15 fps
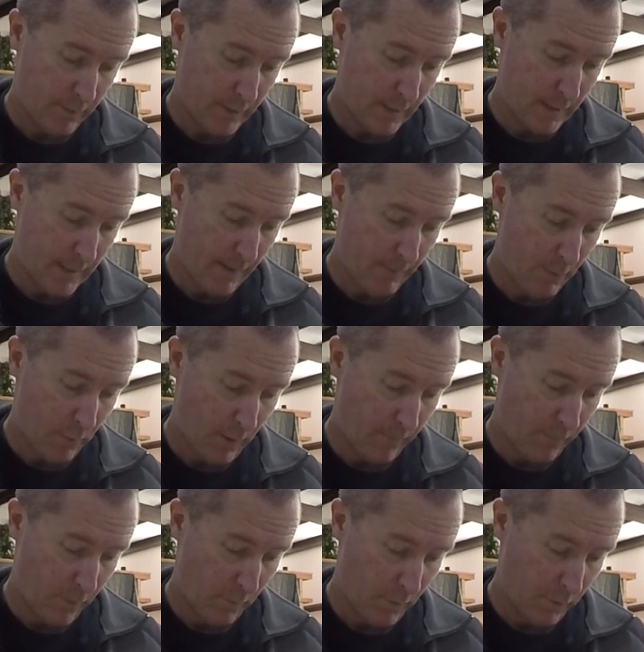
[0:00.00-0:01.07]
Z71
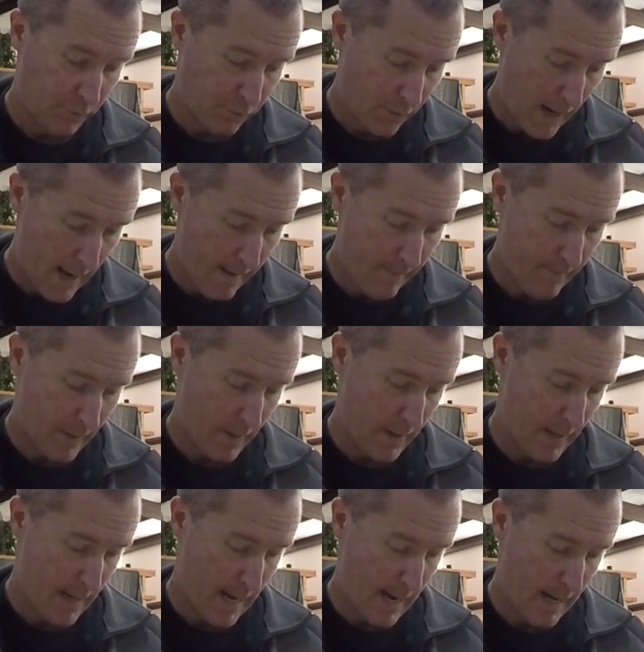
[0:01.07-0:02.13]
four-wheel drive,
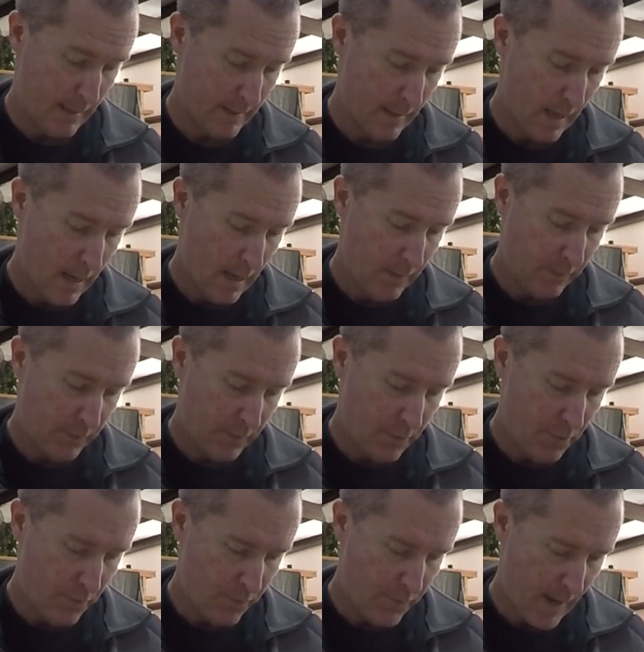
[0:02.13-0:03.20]
very nice.
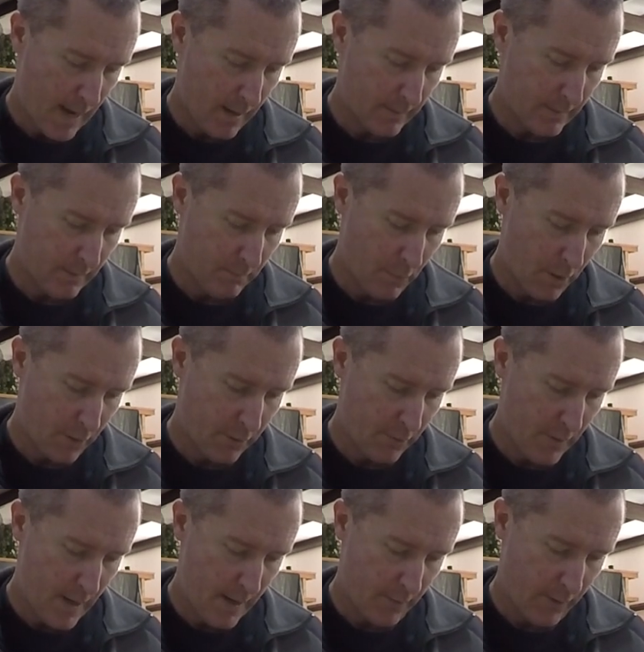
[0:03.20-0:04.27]
2000
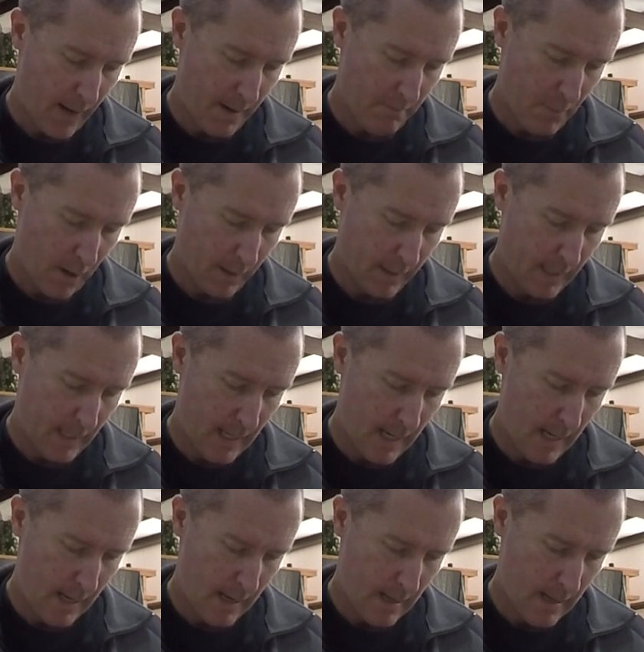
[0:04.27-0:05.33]
Mercury Grand
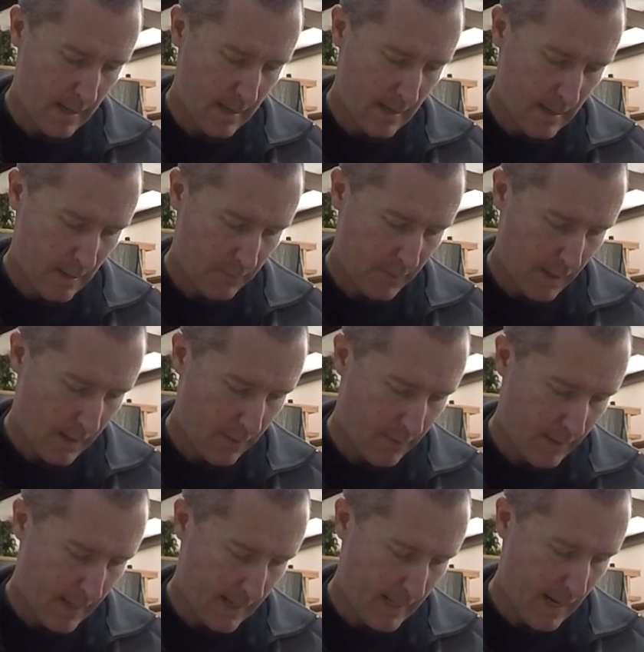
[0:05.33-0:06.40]
Marquis,
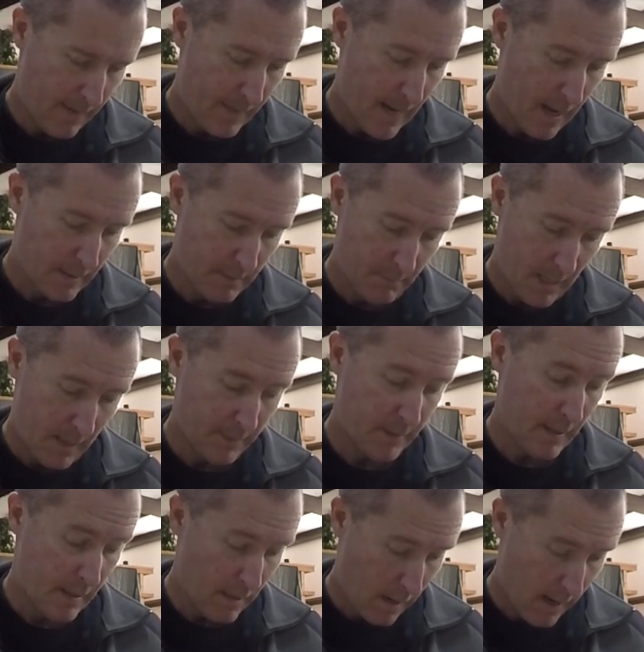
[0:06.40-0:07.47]
198,000 miles
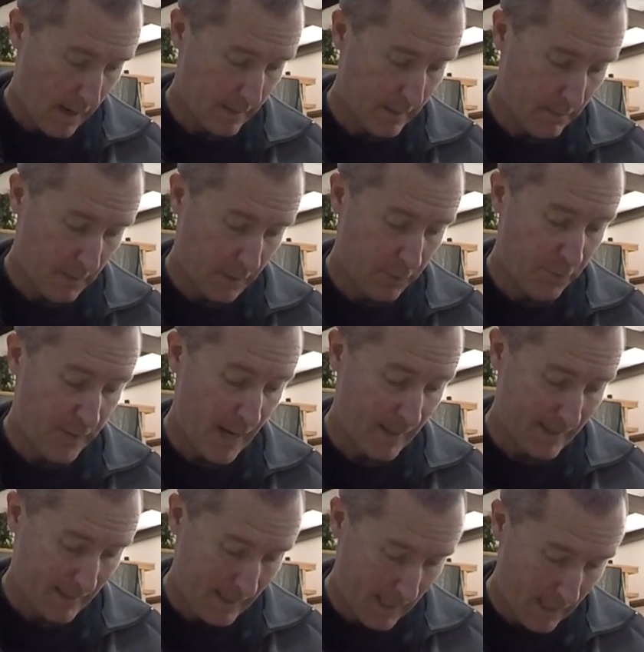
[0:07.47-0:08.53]
on it, awesome. A
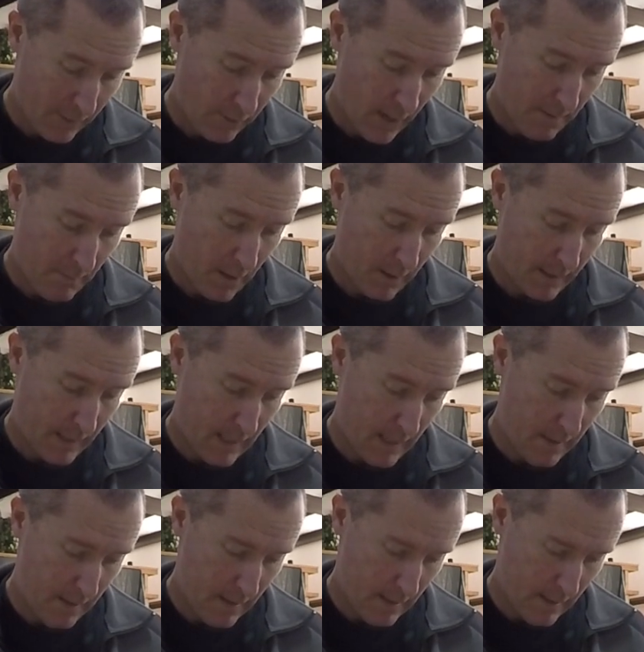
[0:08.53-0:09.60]
2010 Grand
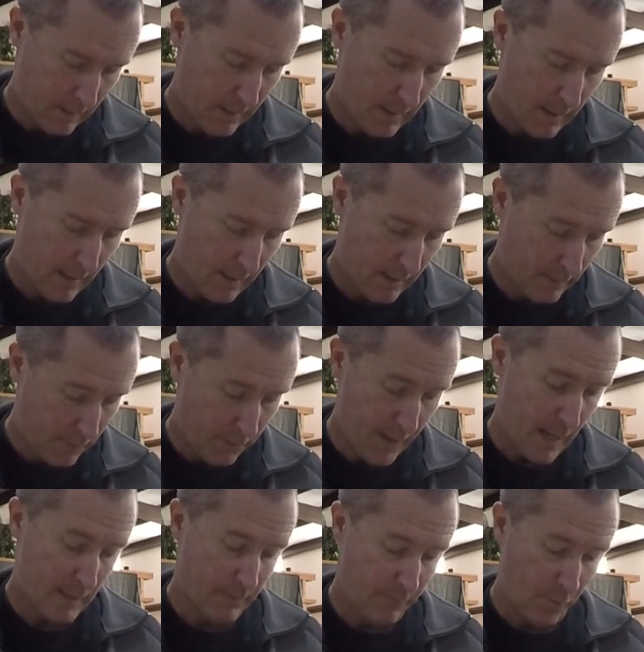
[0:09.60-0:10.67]
Marquis, it's
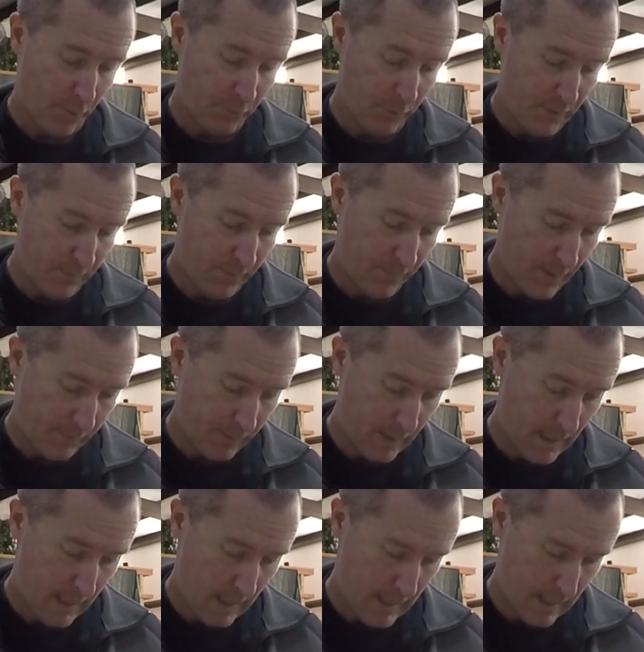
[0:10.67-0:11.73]
2004
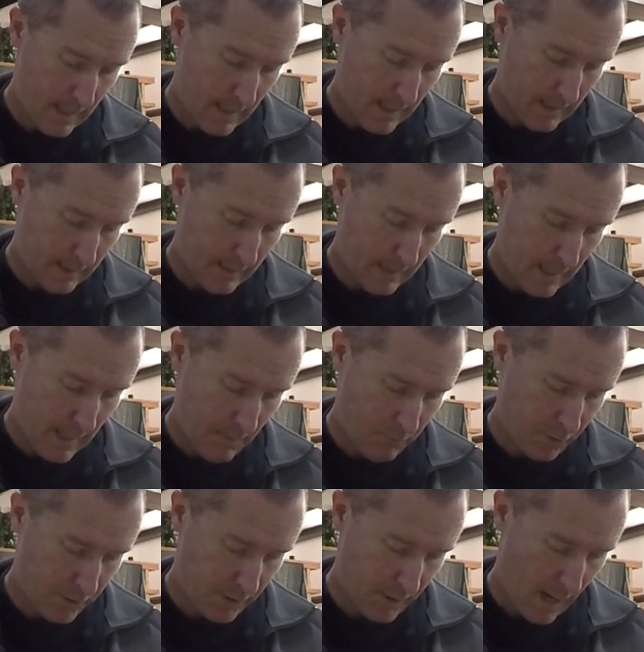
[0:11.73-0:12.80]
350Z,
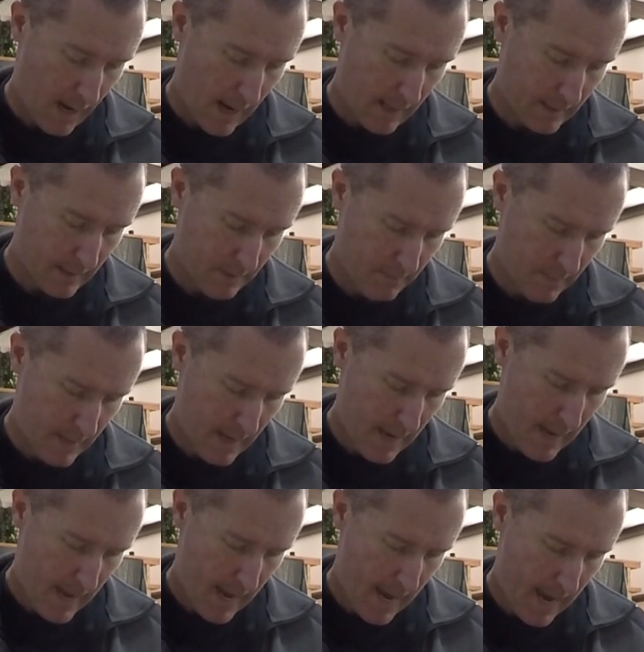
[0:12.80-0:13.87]
which is awesome.
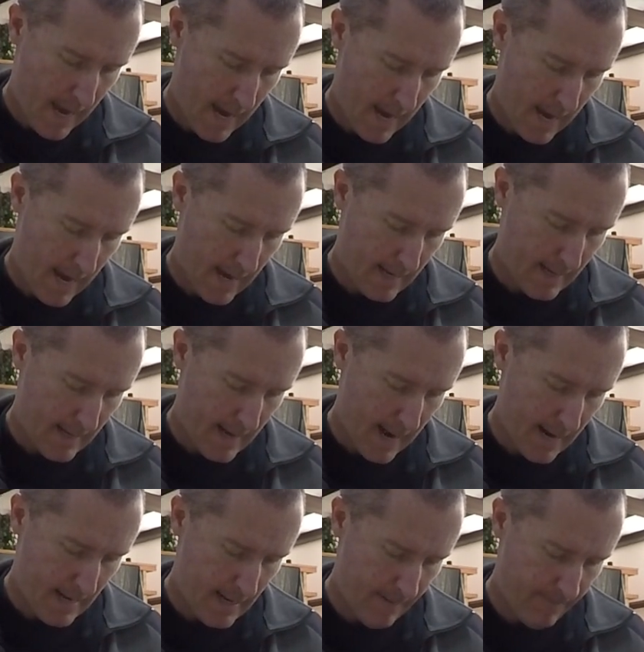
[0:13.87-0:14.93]
And
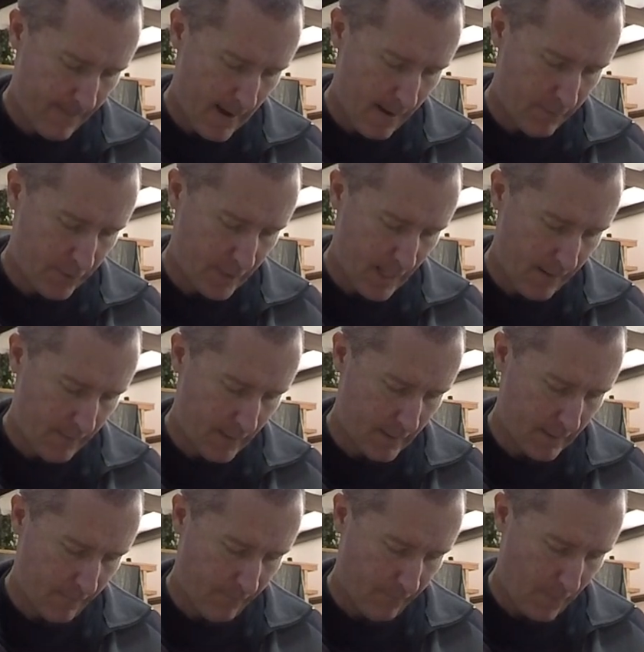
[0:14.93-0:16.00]
95 Chevy
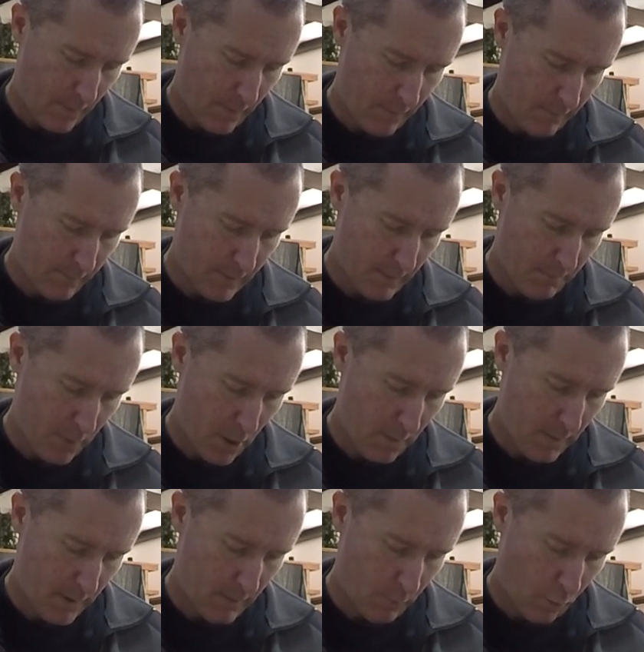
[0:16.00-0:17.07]

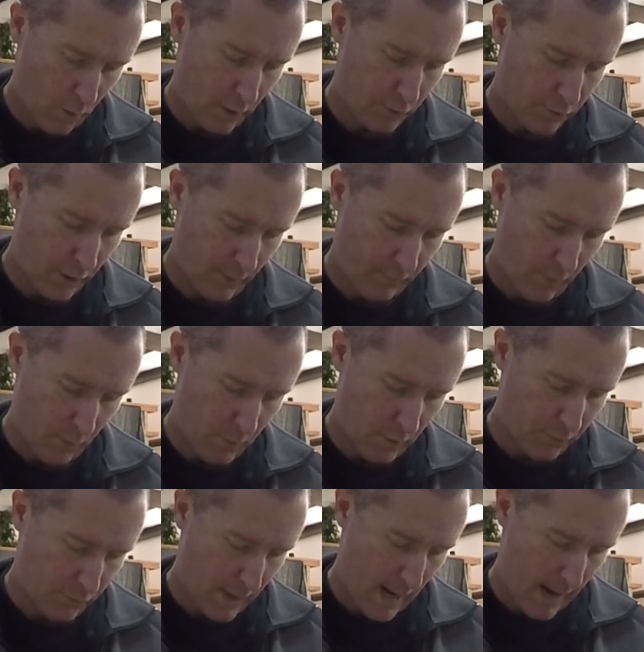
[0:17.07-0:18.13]
Suburban work truck, four-wheel
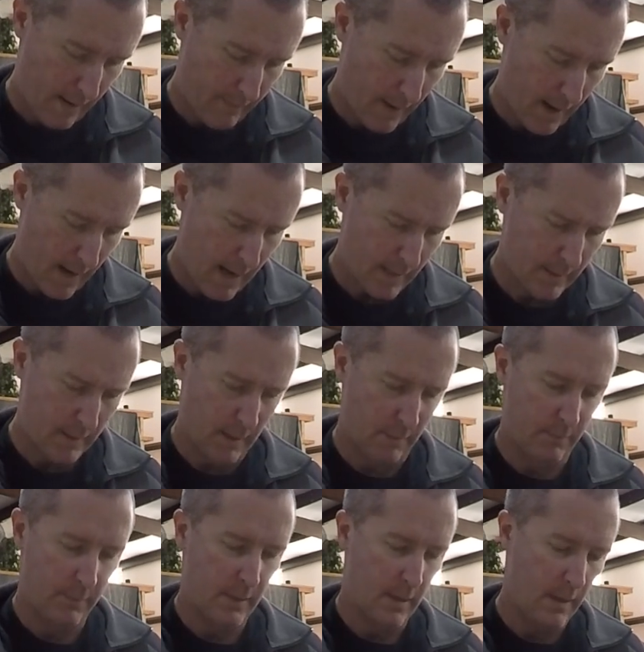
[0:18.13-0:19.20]
drive, awesome,
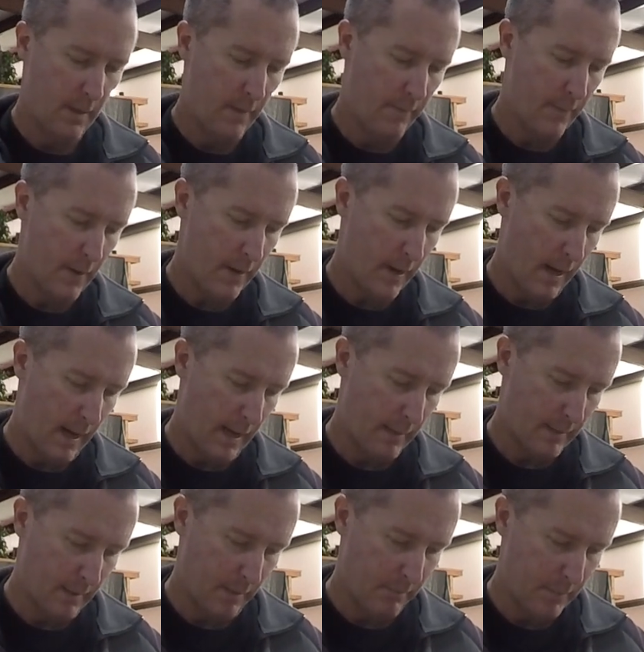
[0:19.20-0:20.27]
very
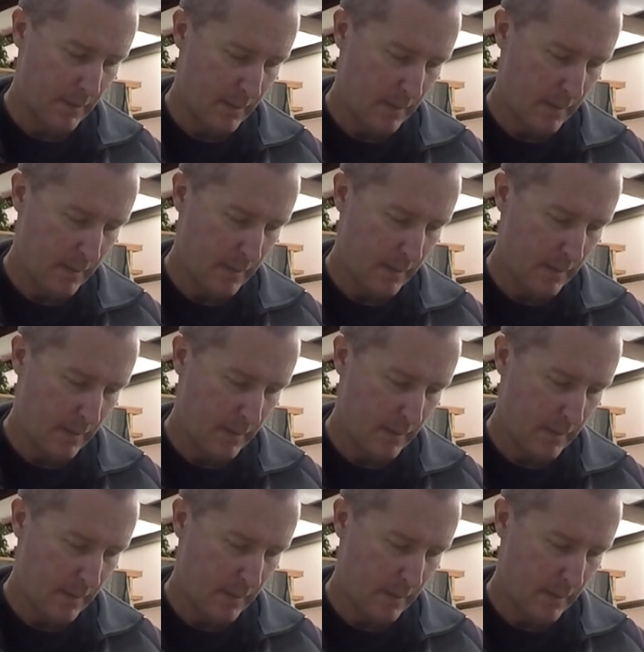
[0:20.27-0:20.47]
awesome.